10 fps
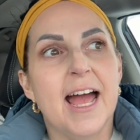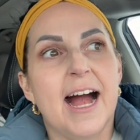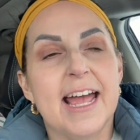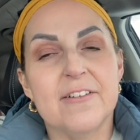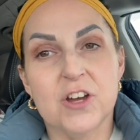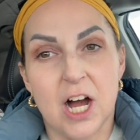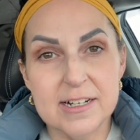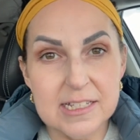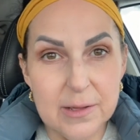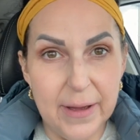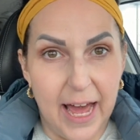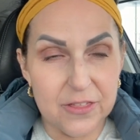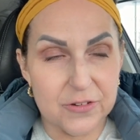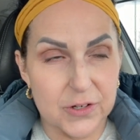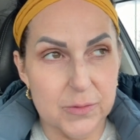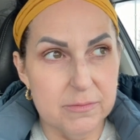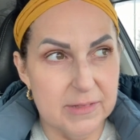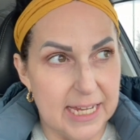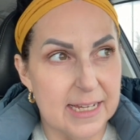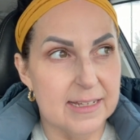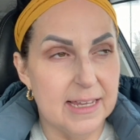I have gone to the bathroom, like